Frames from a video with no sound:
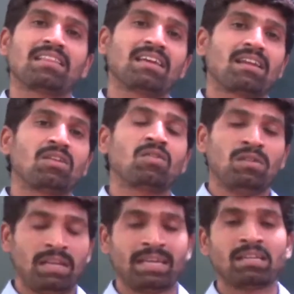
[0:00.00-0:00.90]
there.
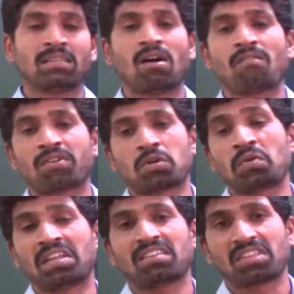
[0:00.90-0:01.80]
Like in the
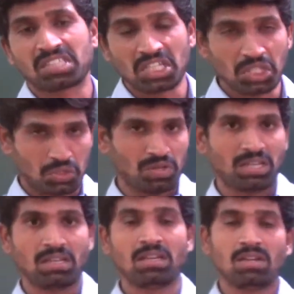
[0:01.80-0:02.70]
20th
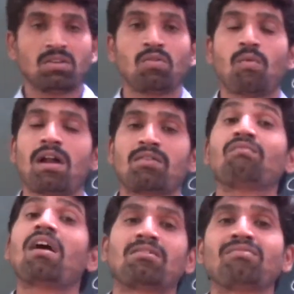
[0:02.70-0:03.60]
century.
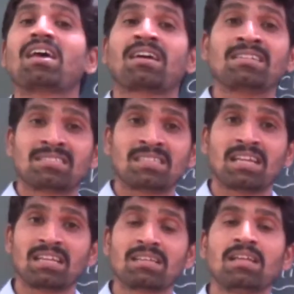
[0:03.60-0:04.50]
What we are
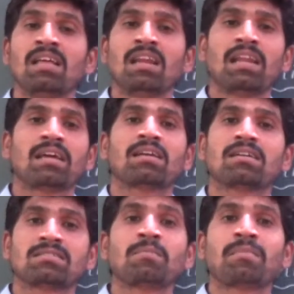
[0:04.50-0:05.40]
considering.
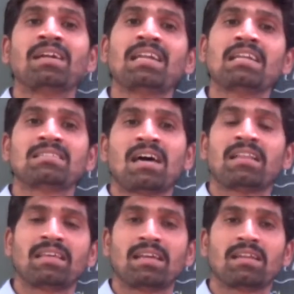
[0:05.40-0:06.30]
Like some countries
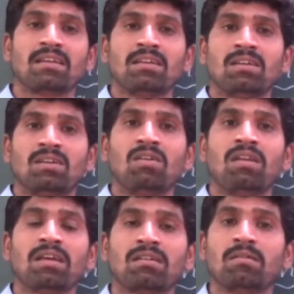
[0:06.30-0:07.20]
are there.
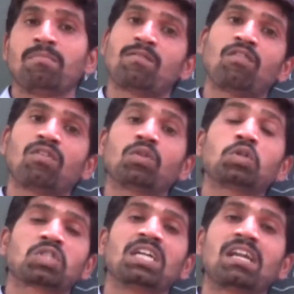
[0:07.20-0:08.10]
Like before
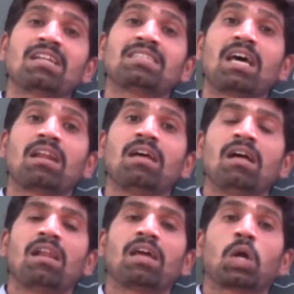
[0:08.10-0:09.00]
those countries are
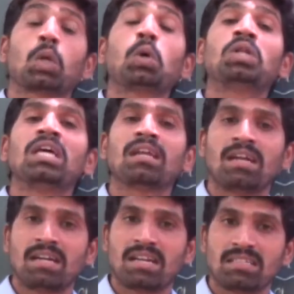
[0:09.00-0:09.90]
like colonial
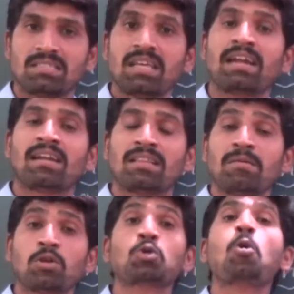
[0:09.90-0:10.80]
countries. They under
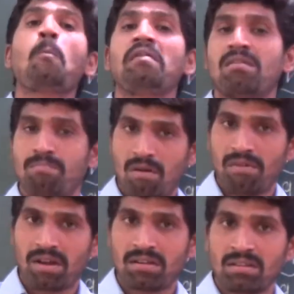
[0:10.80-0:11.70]
the European
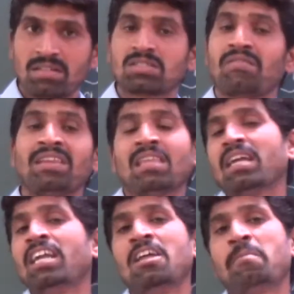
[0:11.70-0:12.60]
power. So when they
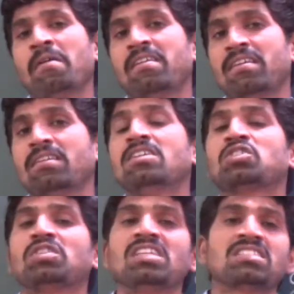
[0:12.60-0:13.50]
independent,
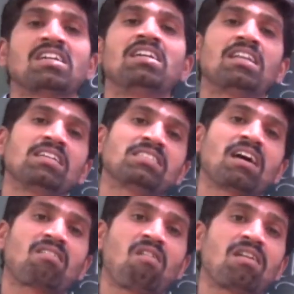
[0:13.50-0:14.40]
so these countries
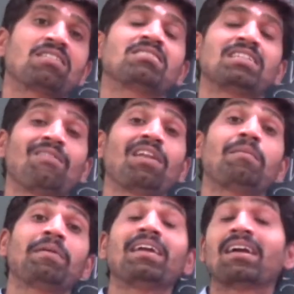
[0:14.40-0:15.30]
are called as
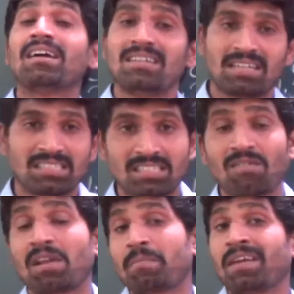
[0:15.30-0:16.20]
developing countries,
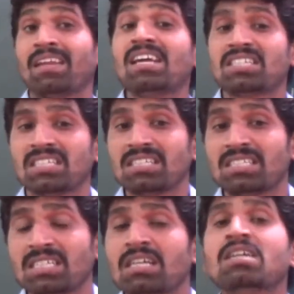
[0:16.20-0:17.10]
developing
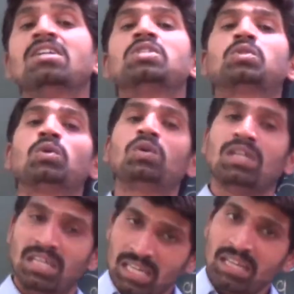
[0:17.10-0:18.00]
nations.
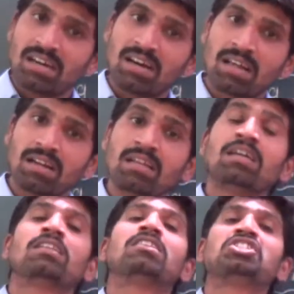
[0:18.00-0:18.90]
So
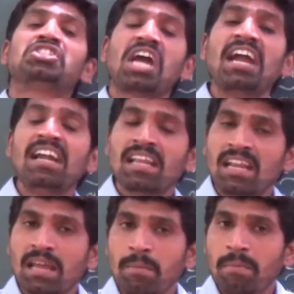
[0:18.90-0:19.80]
here the child
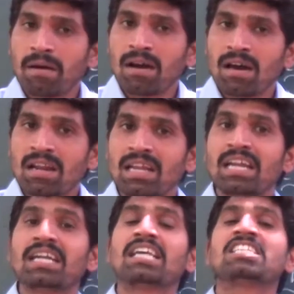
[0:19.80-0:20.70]
labor,
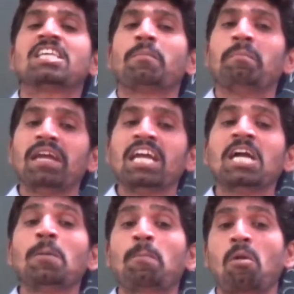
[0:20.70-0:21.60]
it is a
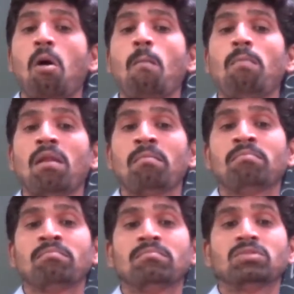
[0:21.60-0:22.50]
big
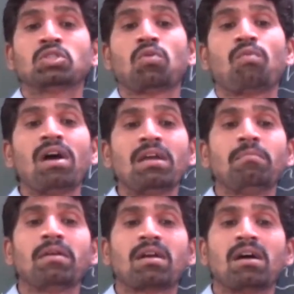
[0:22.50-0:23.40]
problem. So why?
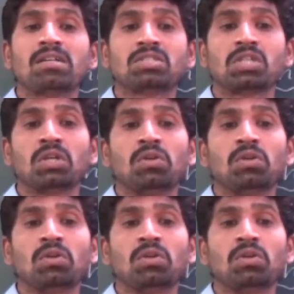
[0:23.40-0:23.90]
Because